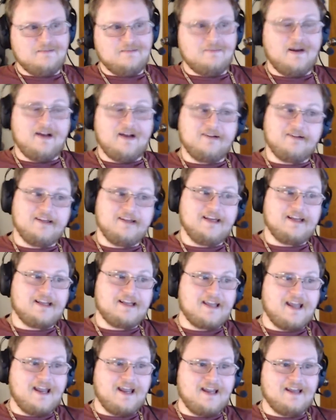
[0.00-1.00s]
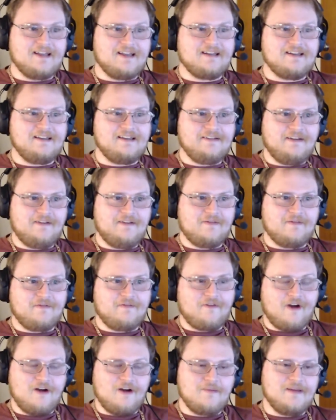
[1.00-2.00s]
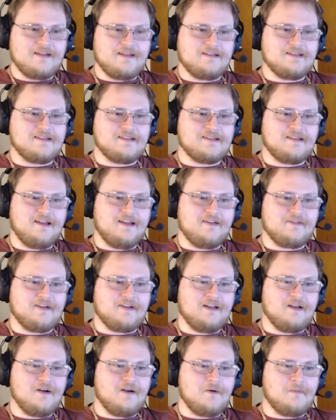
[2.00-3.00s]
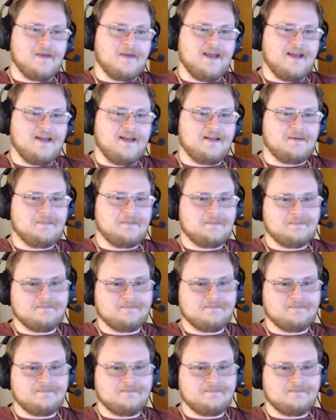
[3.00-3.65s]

Apparently, it can. Even fermented stuff can go bad.